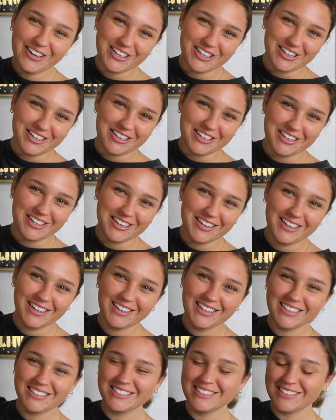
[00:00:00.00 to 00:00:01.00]
her
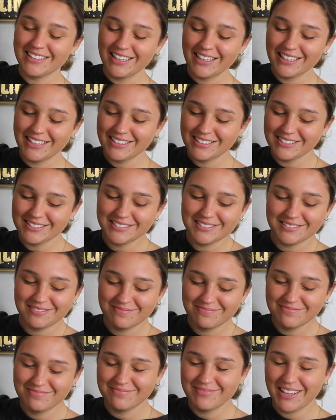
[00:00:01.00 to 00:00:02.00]
into like
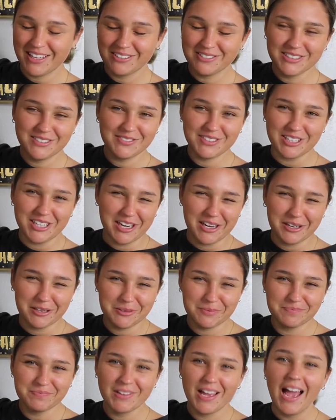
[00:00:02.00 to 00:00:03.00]
I don't even
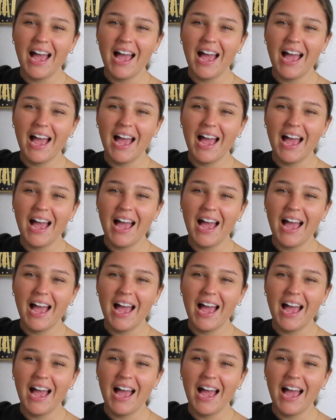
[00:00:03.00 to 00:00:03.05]
know.